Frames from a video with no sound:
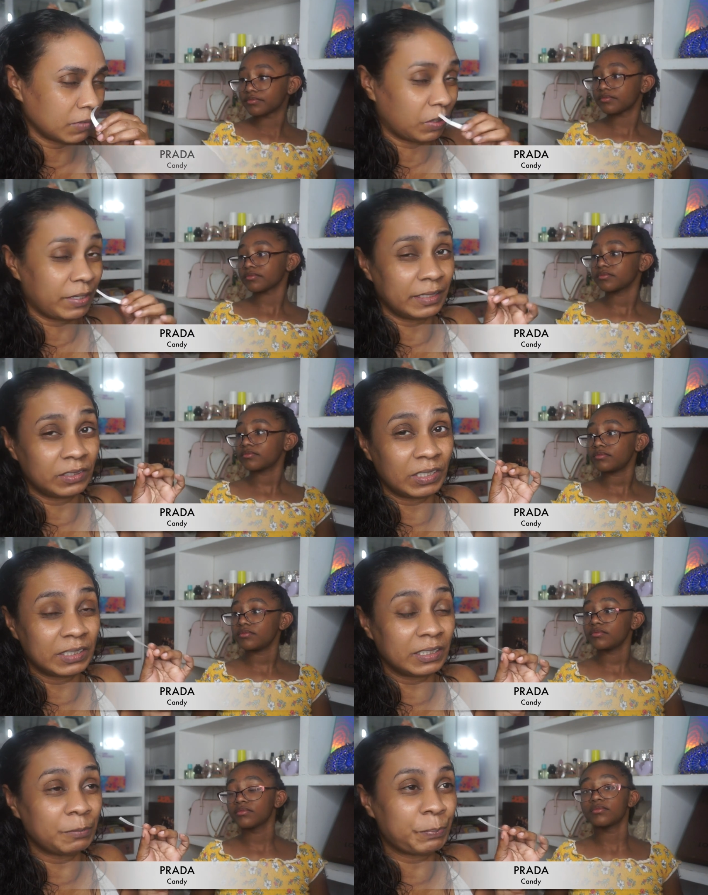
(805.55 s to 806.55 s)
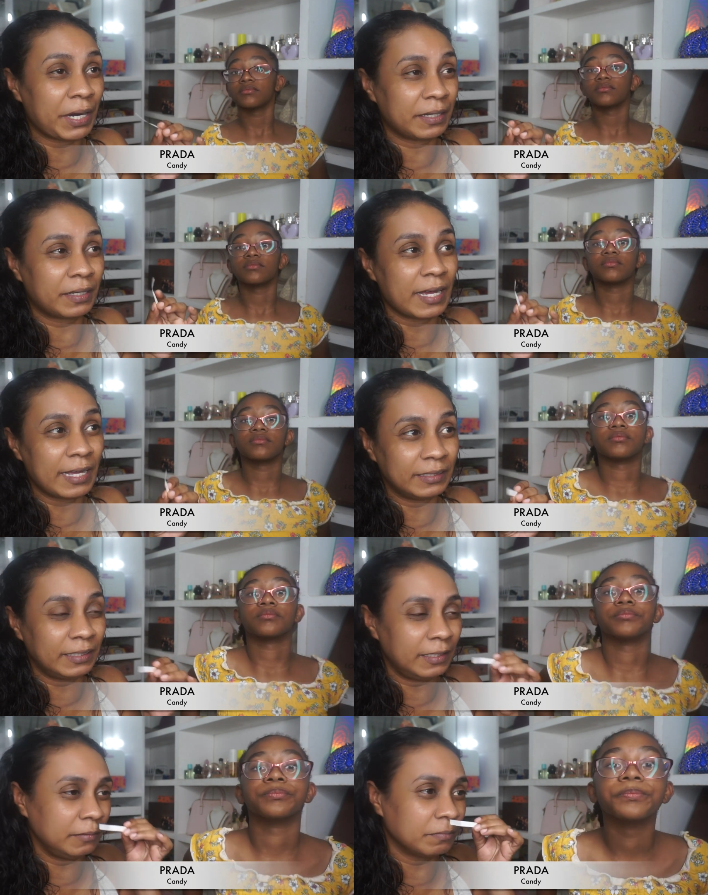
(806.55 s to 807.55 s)
Speaker 1: Okay, so this is Prada
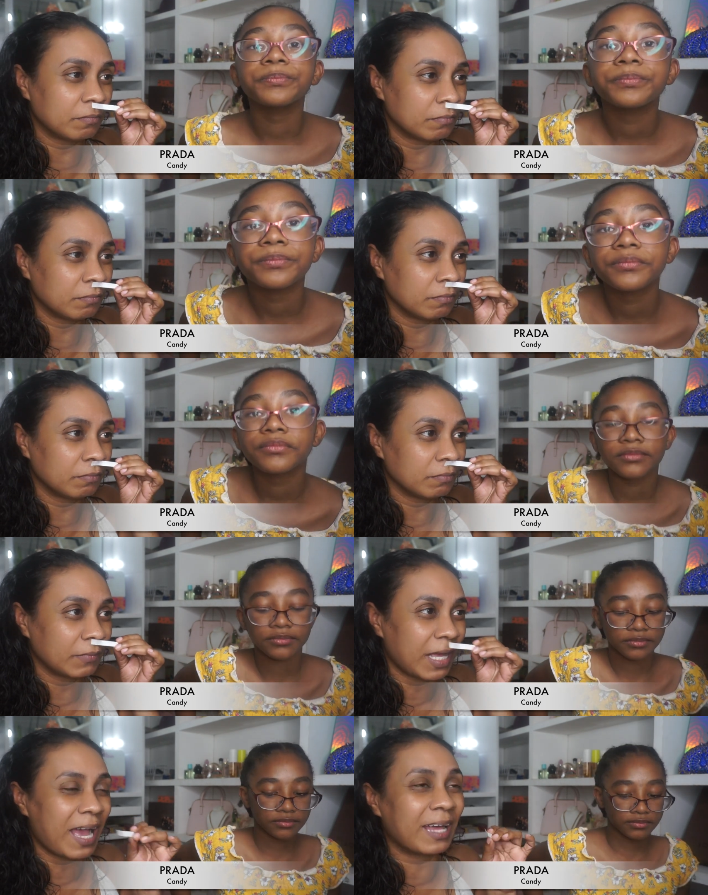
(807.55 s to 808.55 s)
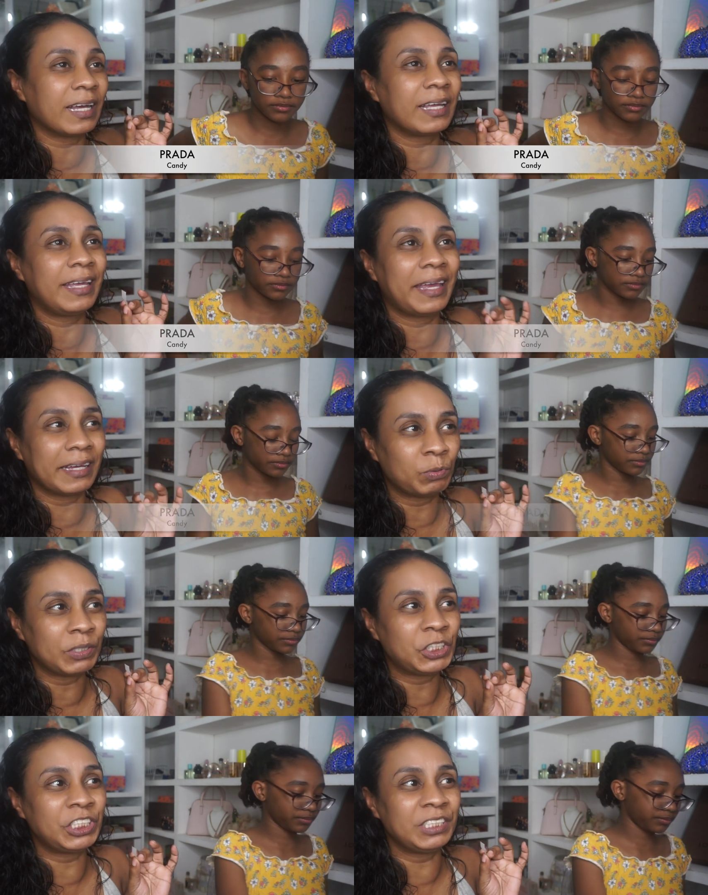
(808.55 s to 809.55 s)
Candy. And I get
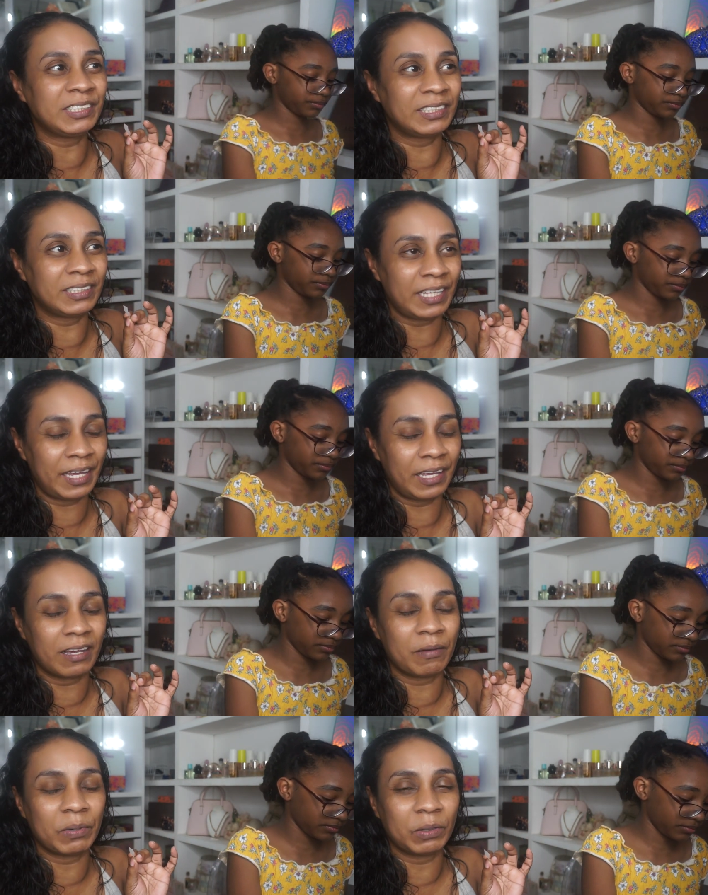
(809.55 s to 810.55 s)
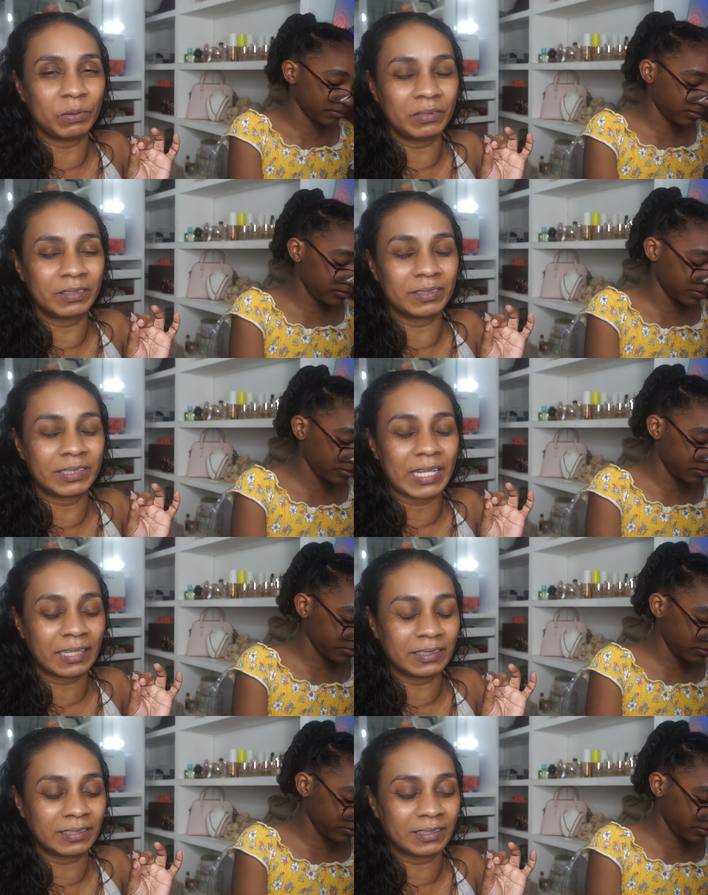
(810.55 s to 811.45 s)
what she's saying about that